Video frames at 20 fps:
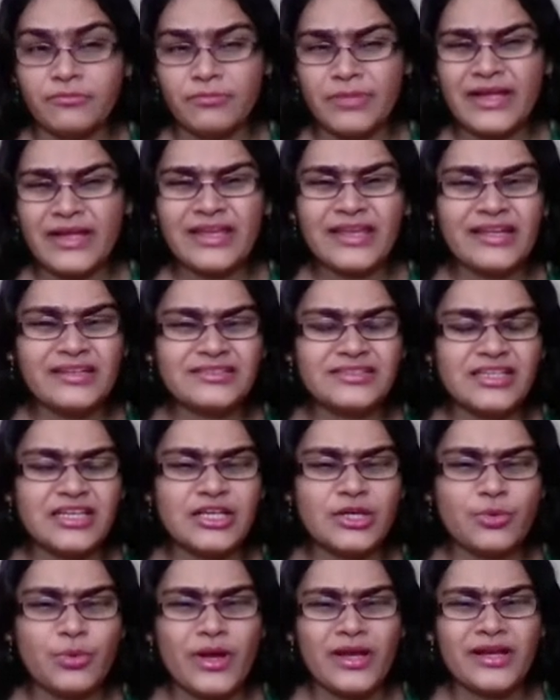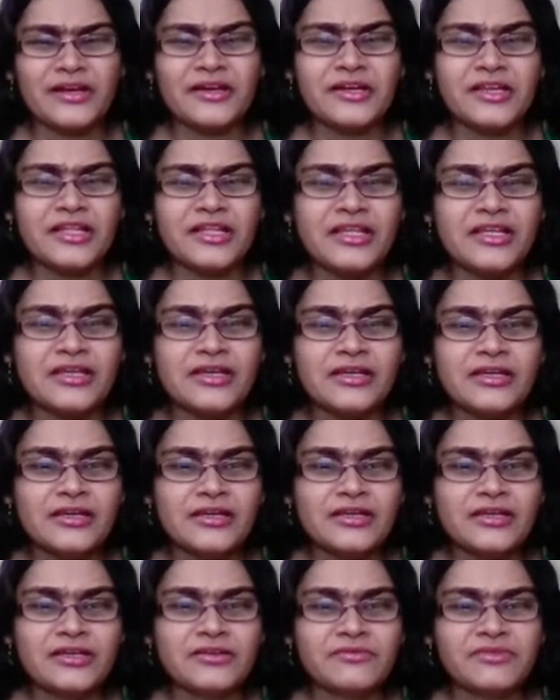gets the equality
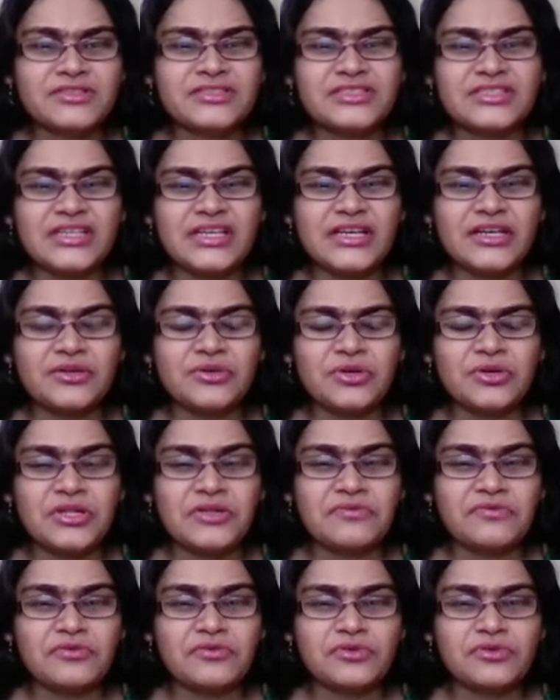with c into d4,